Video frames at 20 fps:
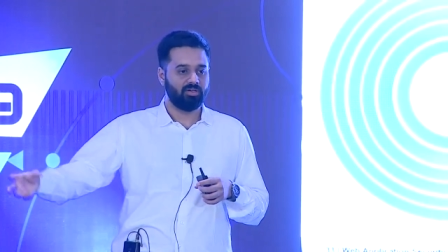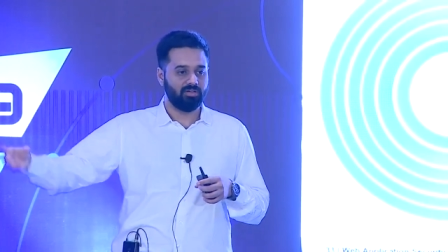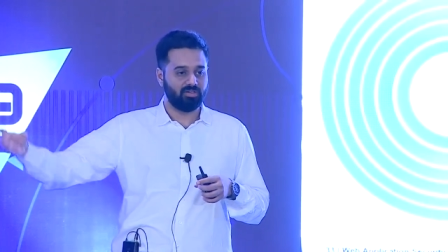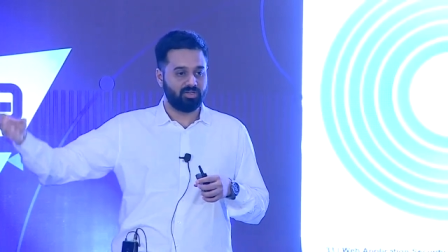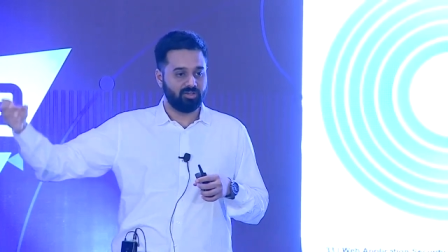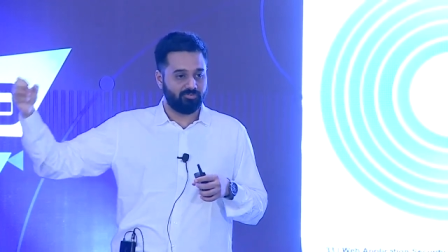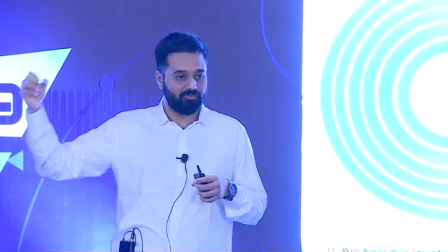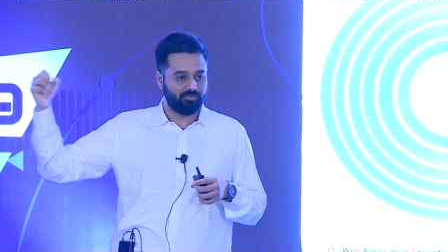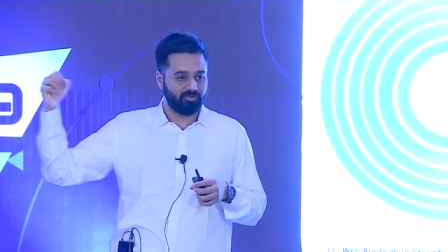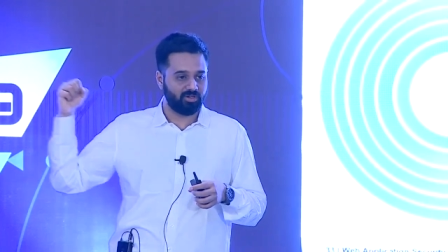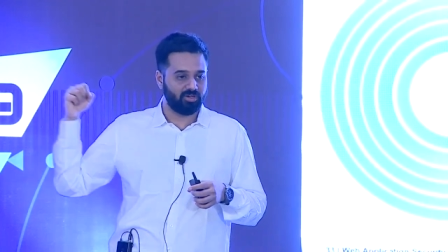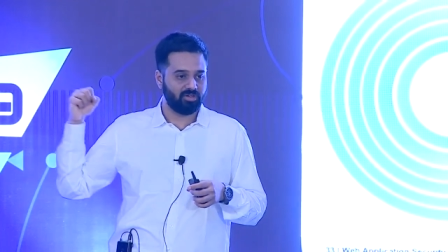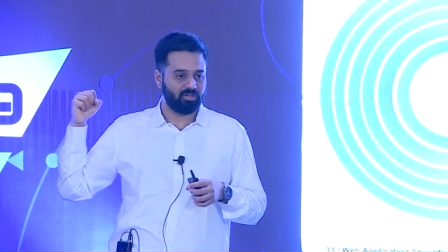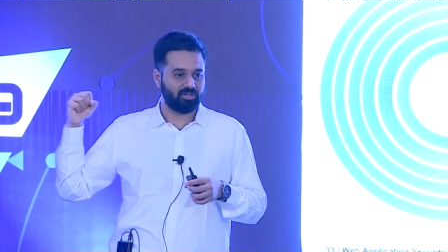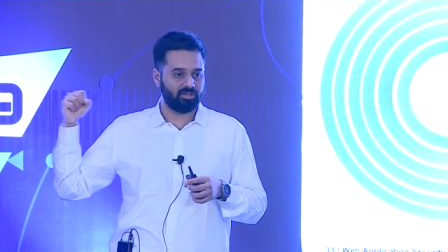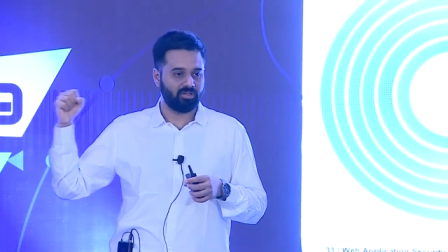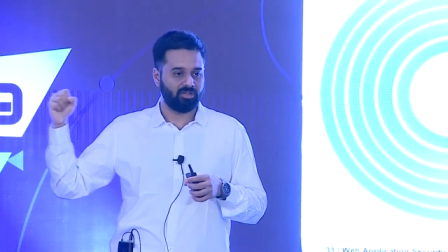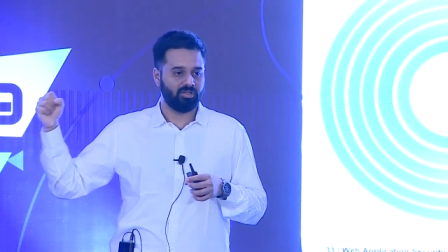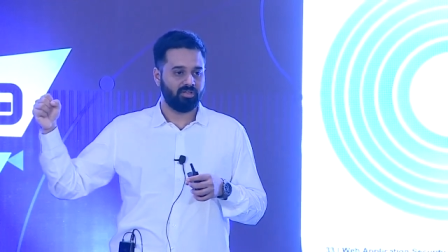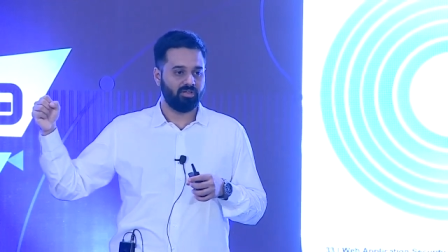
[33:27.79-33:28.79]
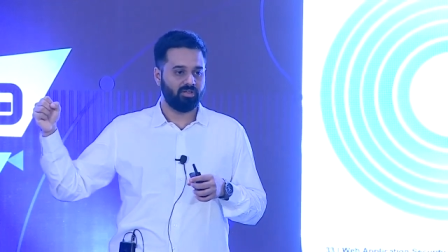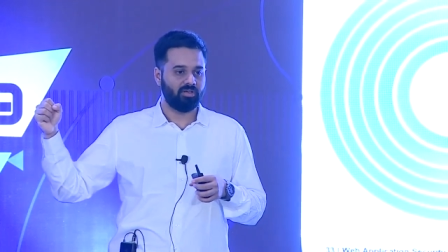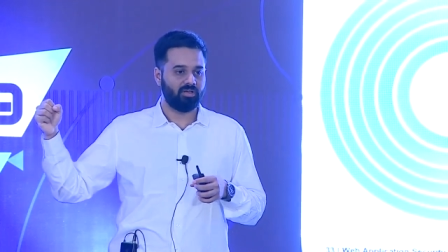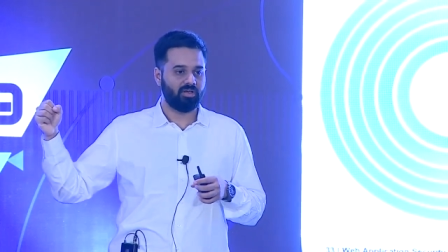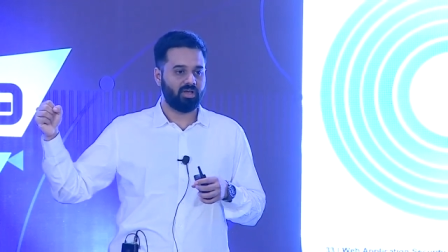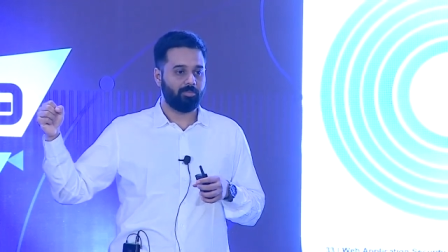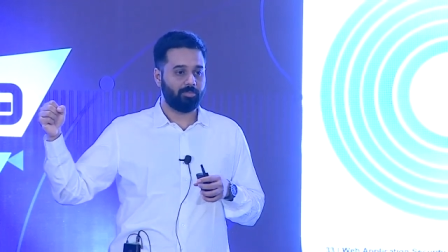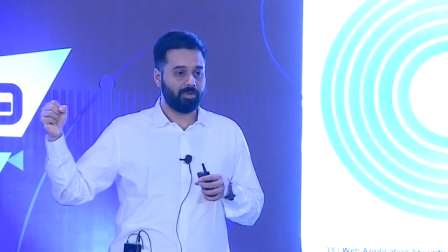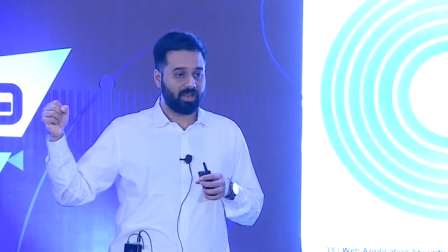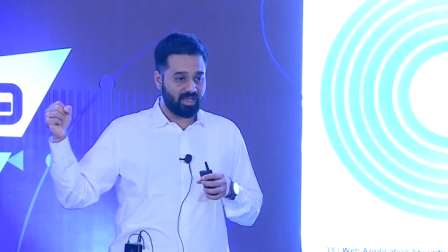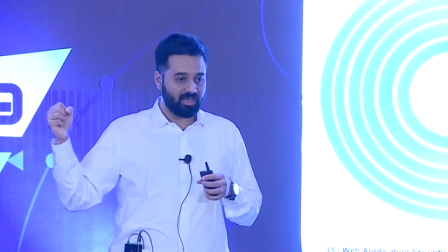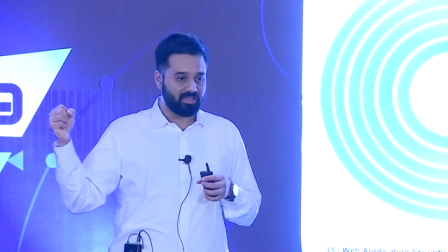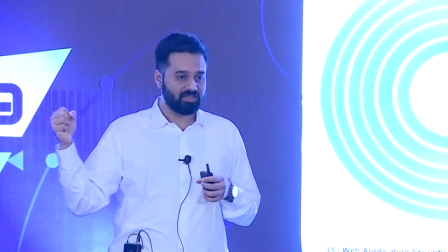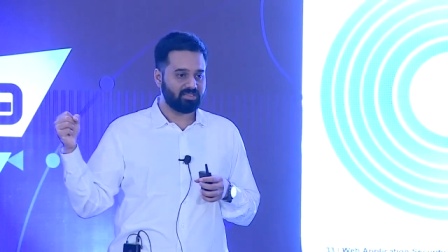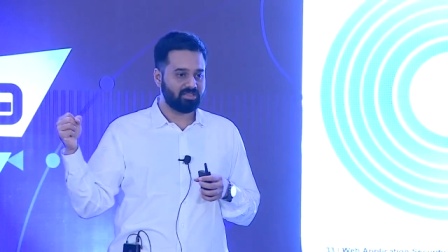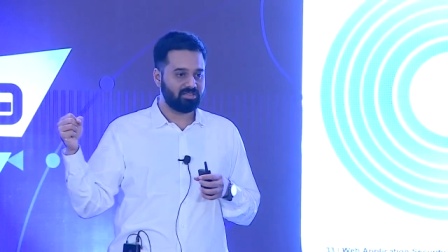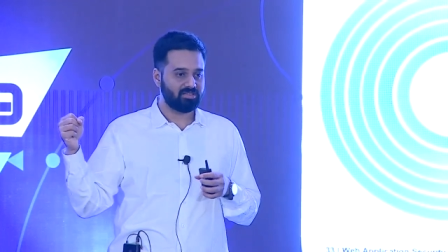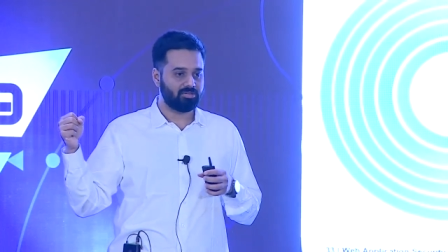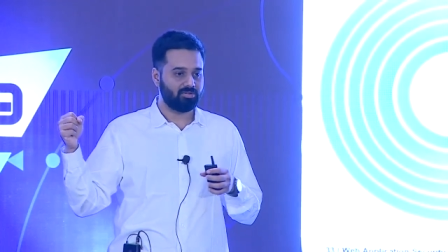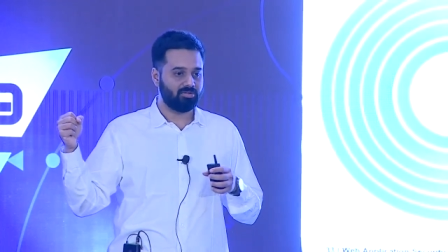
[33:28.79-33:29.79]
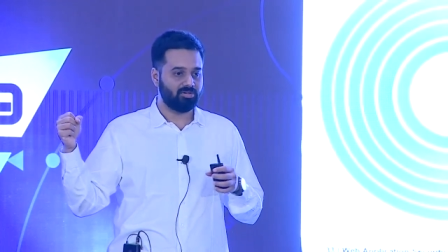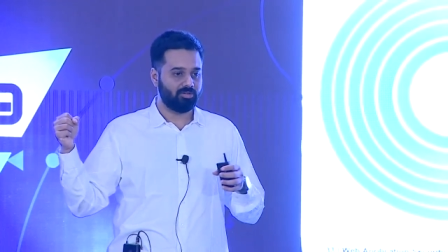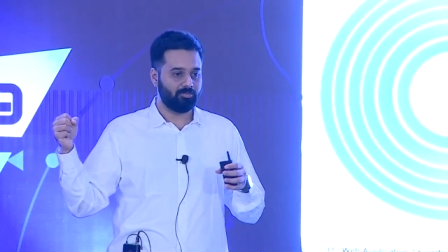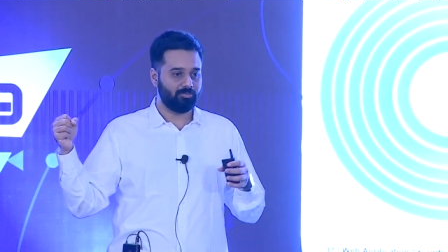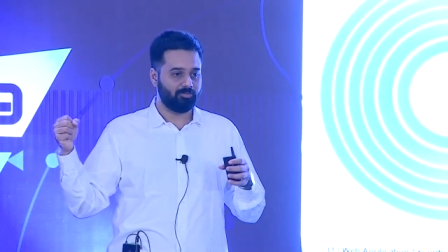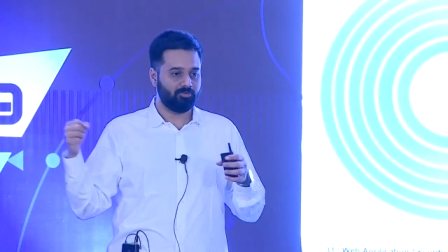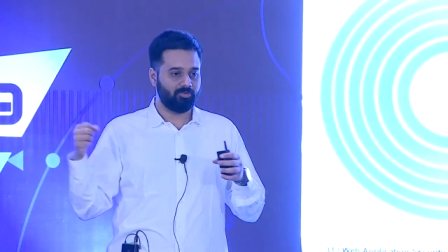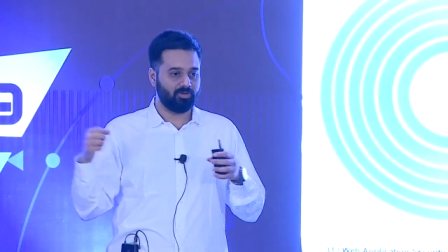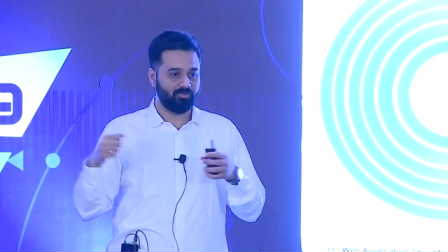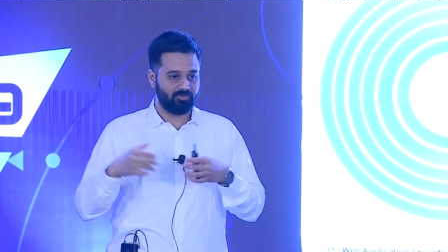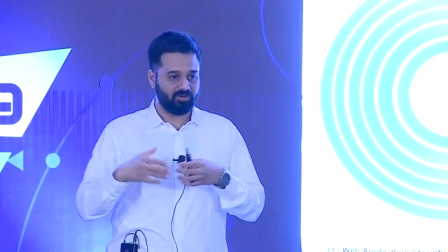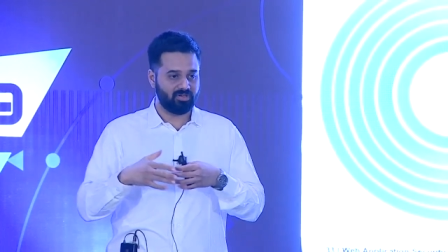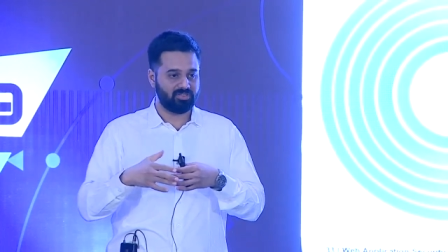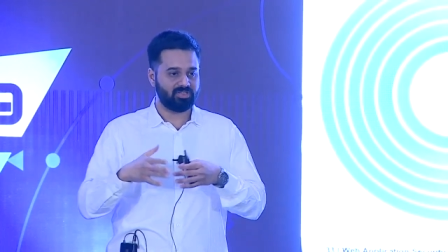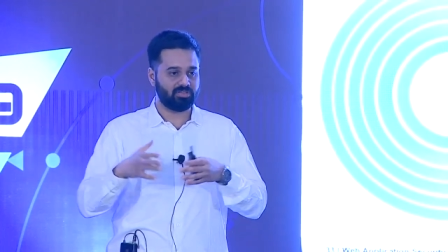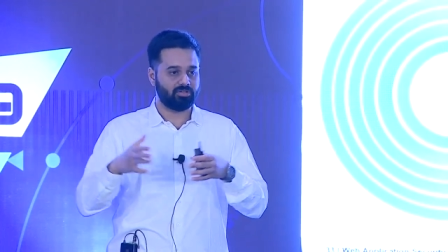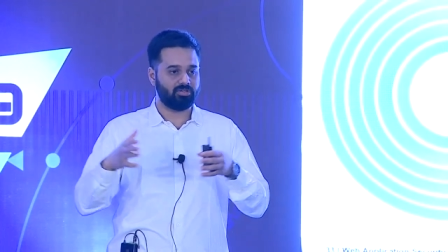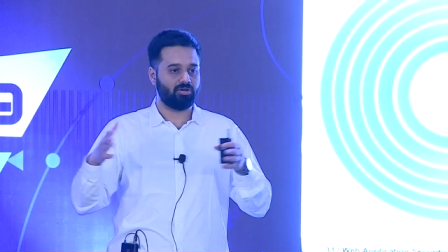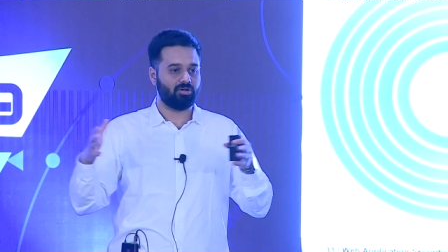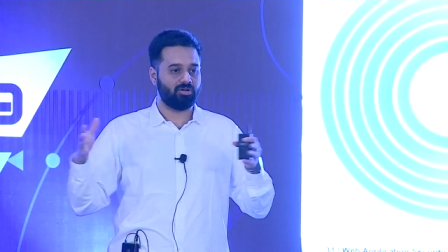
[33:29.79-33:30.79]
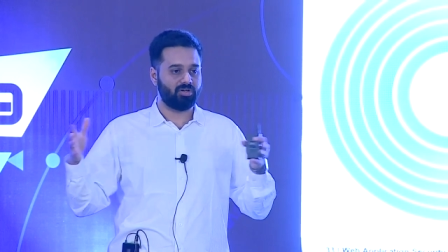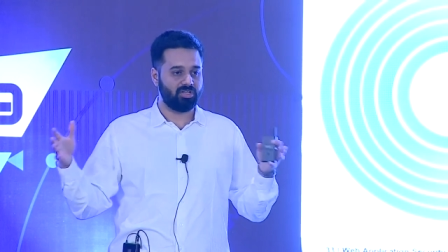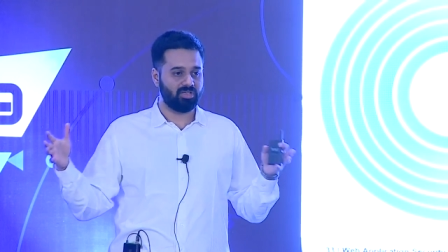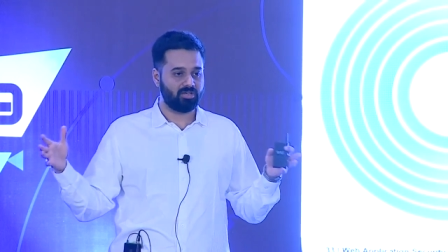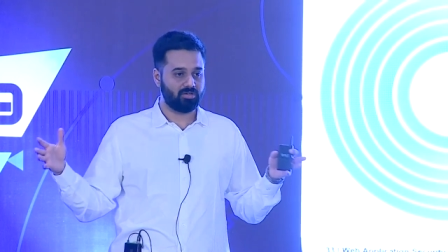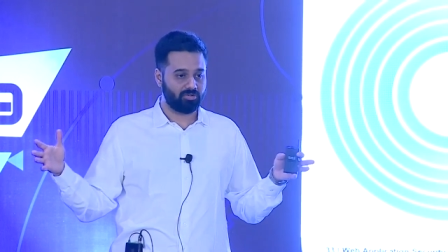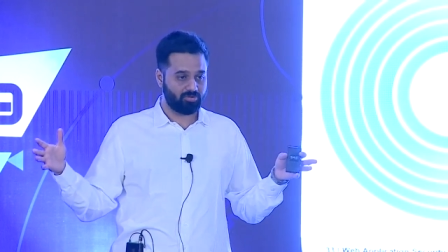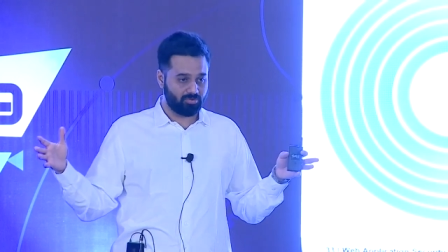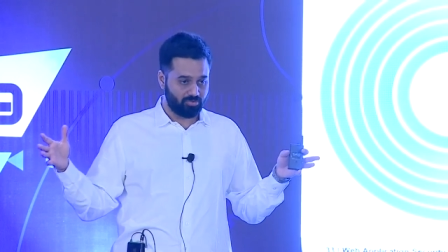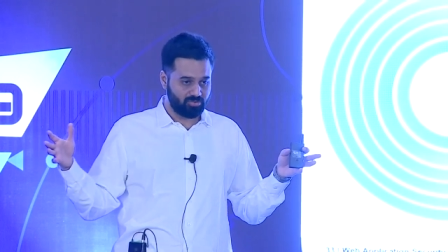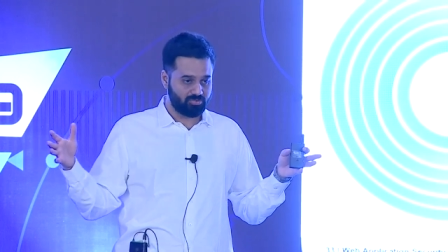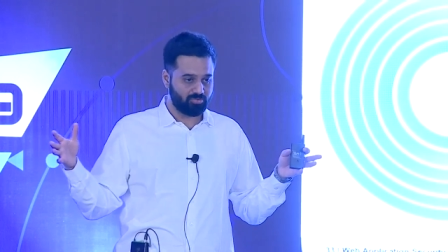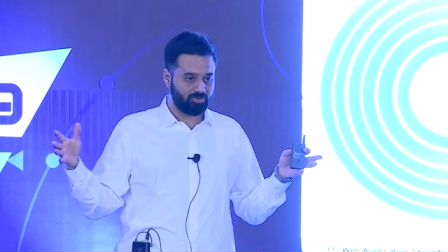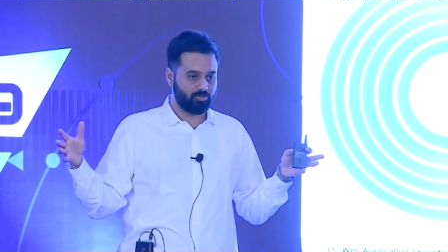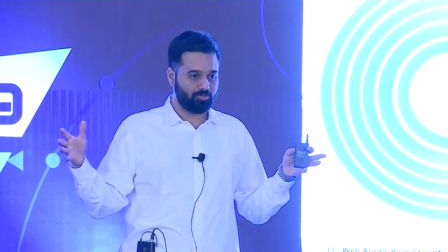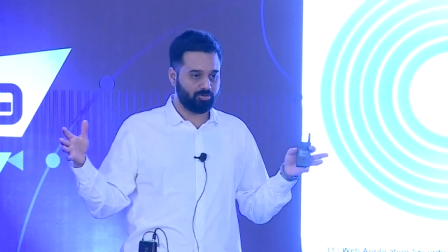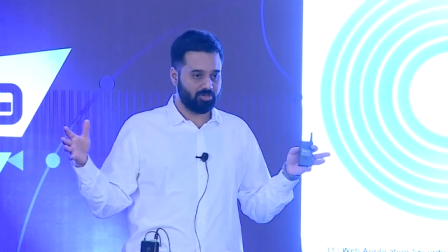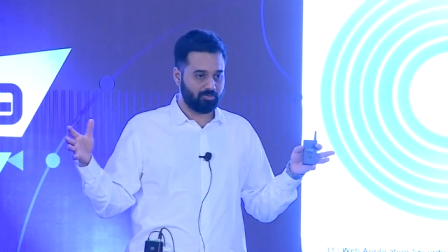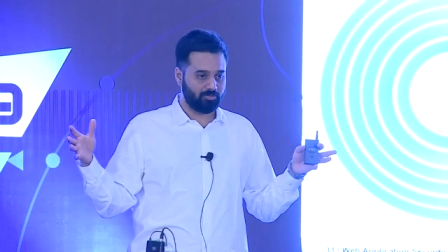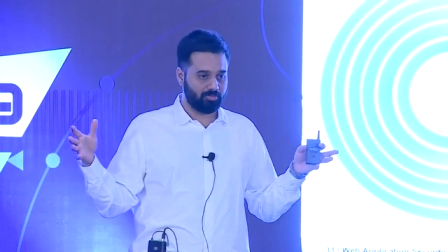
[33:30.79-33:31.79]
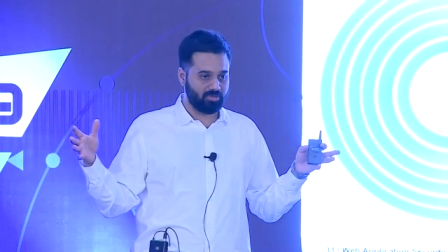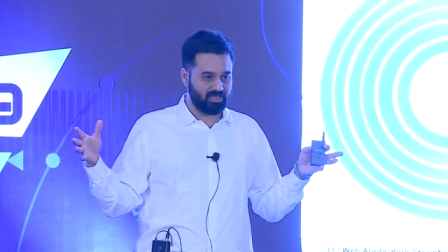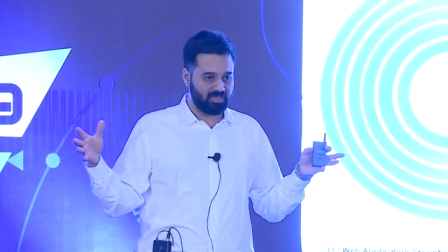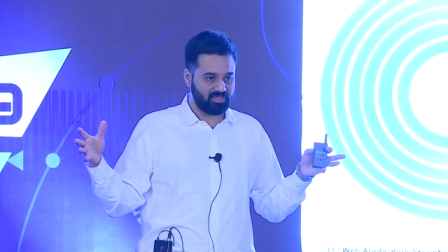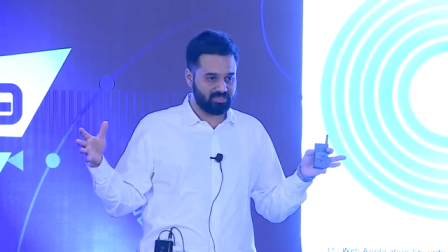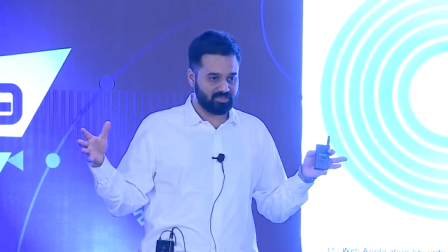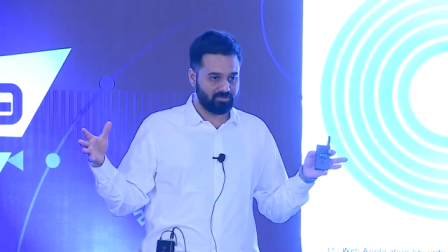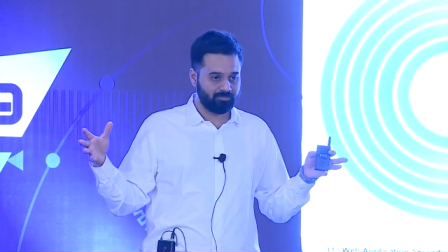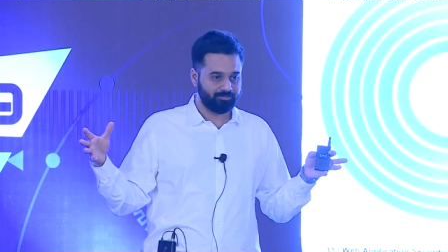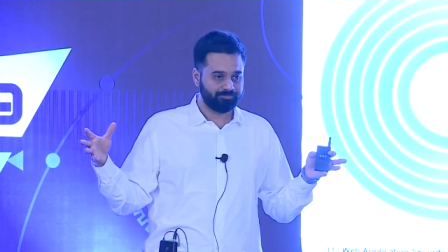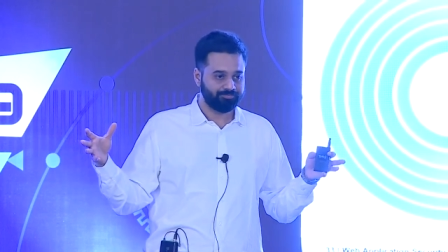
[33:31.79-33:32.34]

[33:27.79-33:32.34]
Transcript: different appliances or different security controls what you put in place,